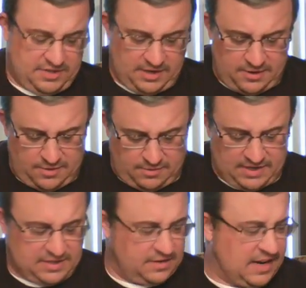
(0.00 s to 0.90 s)
So
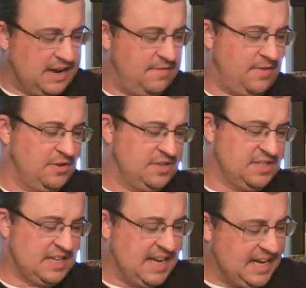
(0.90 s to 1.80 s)
let's look at
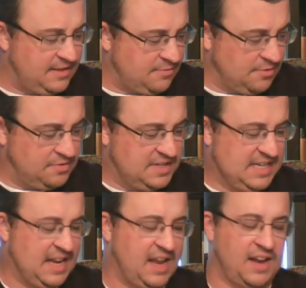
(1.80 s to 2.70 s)
verses 8 through
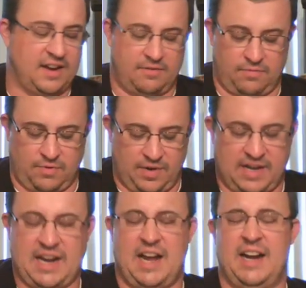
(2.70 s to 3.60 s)
10, where we
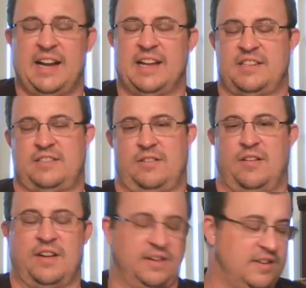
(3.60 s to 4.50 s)
kind of get
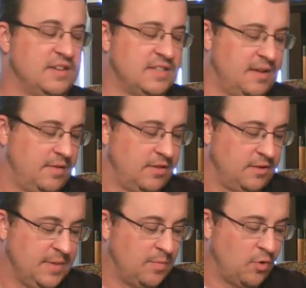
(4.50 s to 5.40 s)
started into a little
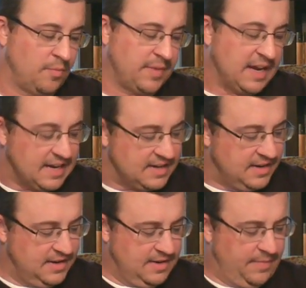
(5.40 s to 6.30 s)
bit more meat,
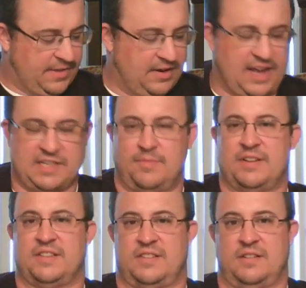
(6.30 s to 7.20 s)
though not as
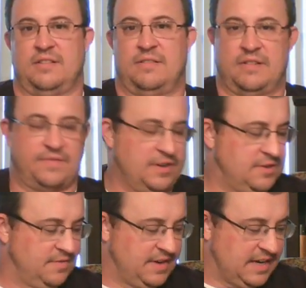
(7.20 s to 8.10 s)
much as in
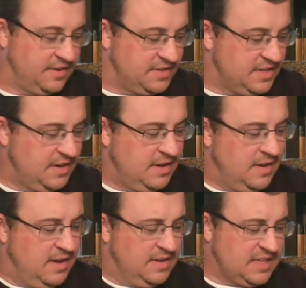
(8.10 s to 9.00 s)
future videos.
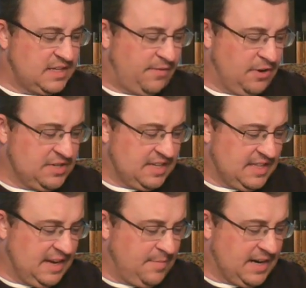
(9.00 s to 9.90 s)
It says, first, I
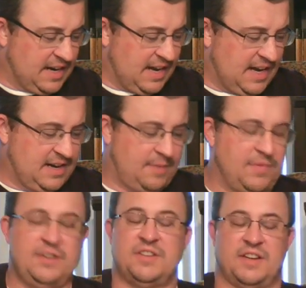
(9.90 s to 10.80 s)
thank my God. I'm
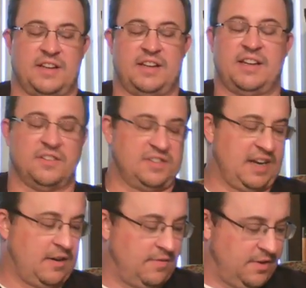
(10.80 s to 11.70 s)
using the English
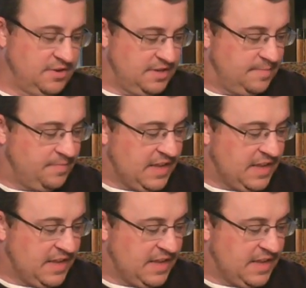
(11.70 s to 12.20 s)
Standard Version.